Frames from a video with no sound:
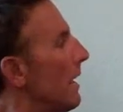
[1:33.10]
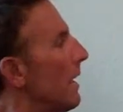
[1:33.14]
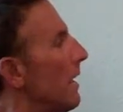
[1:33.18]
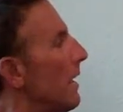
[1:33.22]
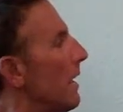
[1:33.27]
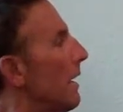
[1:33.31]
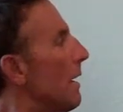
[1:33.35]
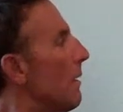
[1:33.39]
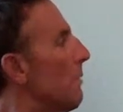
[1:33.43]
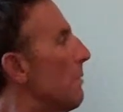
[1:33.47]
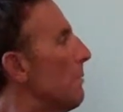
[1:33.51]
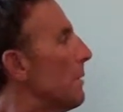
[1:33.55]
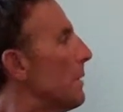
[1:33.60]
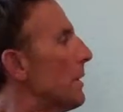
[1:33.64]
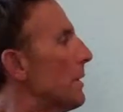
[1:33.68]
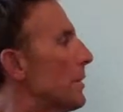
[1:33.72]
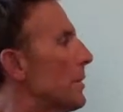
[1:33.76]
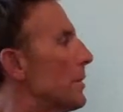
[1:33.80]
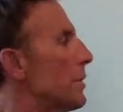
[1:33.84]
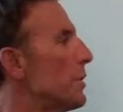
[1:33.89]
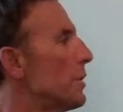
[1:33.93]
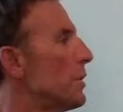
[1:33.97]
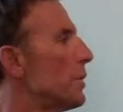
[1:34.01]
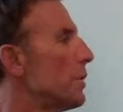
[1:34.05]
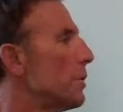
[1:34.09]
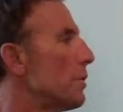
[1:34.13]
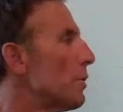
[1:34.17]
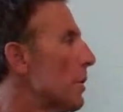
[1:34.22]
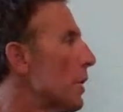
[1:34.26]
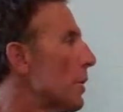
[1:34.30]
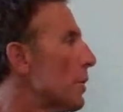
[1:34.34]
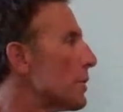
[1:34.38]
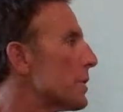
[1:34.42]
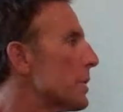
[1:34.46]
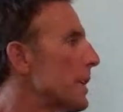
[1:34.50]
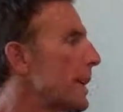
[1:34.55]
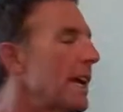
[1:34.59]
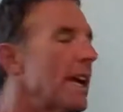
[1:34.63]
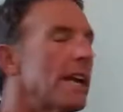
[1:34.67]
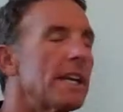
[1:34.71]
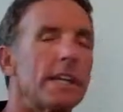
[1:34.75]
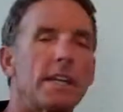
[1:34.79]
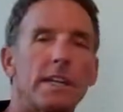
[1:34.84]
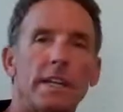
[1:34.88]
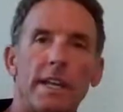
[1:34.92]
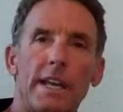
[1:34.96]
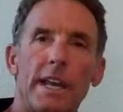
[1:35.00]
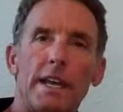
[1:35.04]
Number 2 goes hand
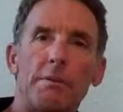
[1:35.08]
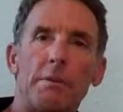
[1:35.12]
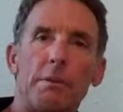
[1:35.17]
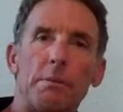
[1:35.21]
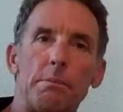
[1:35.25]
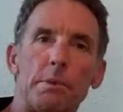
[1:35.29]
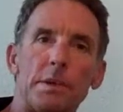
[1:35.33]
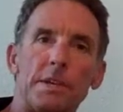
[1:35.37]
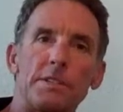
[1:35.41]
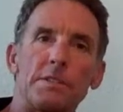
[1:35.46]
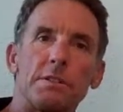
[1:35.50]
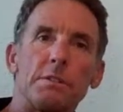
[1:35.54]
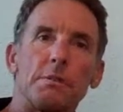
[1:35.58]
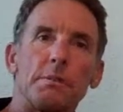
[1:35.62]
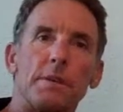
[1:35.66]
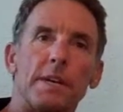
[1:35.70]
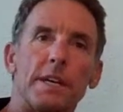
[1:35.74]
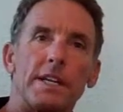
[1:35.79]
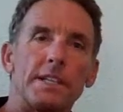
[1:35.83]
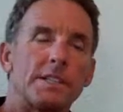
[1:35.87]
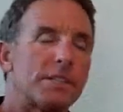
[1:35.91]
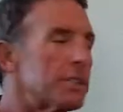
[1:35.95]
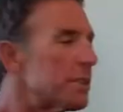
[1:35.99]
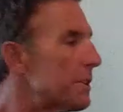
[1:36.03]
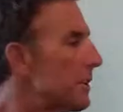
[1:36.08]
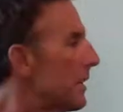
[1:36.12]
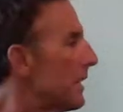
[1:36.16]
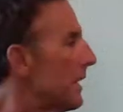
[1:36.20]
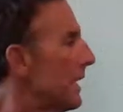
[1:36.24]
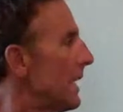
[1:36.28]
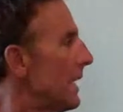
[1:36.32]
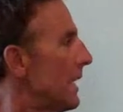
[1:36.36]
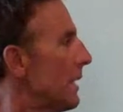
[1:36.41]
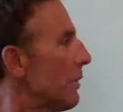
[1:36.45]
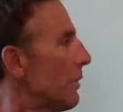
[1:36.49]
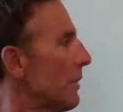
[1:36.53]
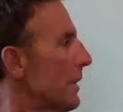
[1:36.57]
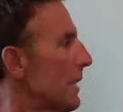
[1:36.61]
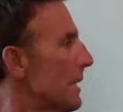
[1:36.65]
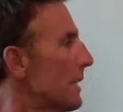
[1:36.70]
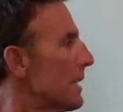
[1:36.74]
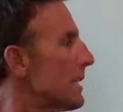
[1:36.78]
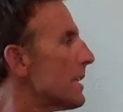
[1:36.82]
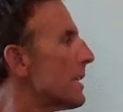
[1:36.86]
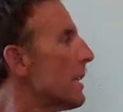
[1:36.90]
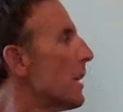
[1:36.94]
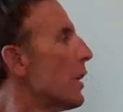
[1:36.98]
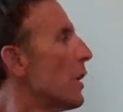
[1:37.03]
in hand with muscle mass. There's a
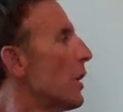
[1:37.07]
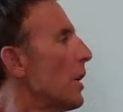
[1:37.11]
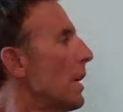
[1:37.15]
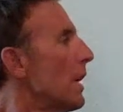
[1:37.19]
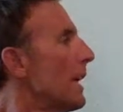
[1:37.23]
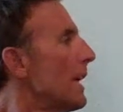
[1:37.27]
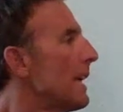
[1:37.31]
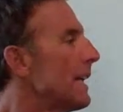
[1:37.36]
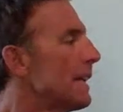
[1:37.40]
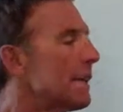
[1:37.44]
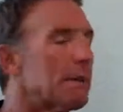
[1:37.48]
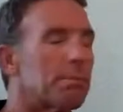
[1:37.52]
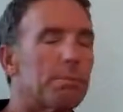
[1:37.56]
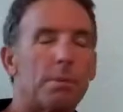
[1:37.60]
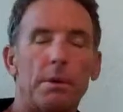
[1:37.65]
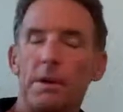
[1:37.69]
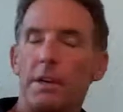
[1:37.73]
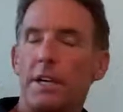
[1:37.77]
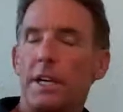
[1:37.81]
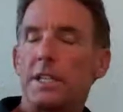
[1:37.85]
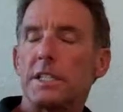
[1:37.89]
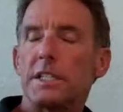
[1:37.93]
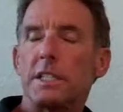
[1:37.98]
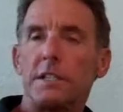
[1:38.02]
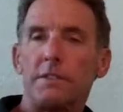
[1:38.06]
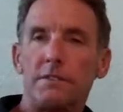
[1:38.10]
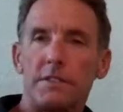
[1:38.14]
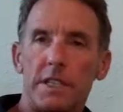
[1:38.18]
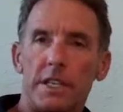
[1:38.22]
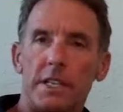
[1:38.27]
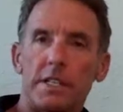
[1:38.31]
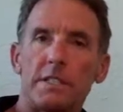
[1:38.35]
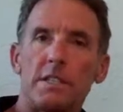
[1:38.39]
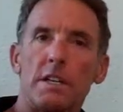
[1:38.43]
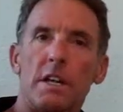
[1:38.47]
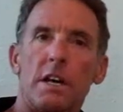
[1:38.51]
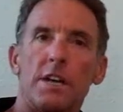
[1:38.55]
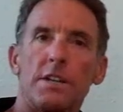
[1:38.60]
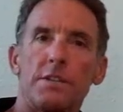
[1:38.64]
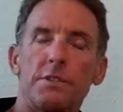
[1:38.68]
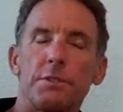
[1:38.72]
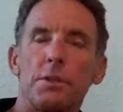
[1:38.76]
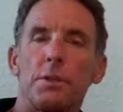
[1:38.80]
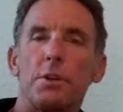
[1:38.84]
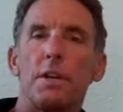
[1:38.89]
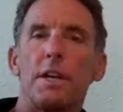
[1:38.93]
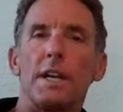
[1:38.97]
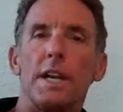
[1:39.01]
decrease in the production of
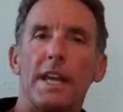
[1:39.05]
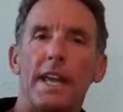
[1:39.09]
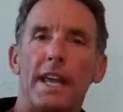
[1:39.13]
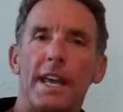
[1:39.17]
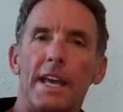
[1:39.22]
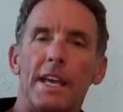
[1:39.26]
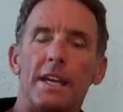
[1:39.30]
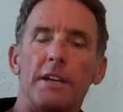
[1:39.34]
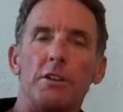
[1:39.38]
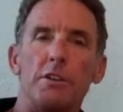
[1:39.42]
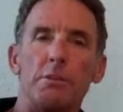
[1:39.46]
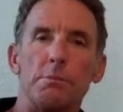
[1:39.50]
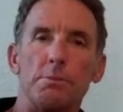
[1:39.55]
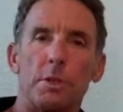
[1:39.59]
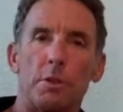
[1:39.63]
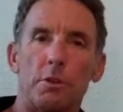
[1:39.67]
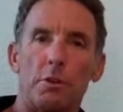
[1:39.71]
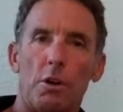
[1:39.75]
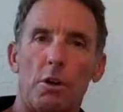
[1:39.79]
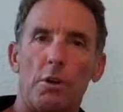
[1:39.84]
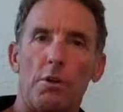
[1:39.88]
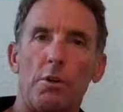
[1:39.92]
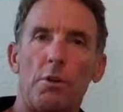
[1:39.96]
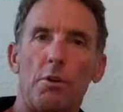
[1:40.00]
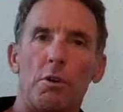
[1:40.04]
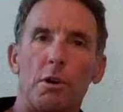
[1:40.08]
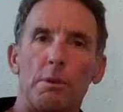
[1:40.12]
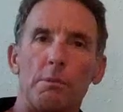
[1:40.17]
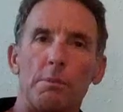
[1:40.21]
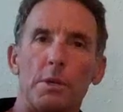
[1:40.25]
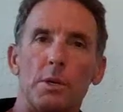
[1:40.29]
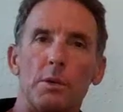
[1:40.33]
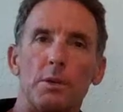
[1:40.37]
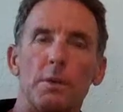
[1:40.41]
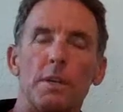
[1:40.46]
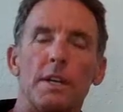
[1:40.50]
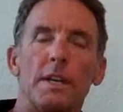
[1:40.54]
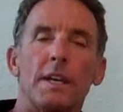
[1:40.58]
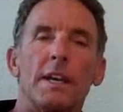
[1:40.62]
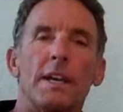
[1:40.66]
testosterone and human growth hormone.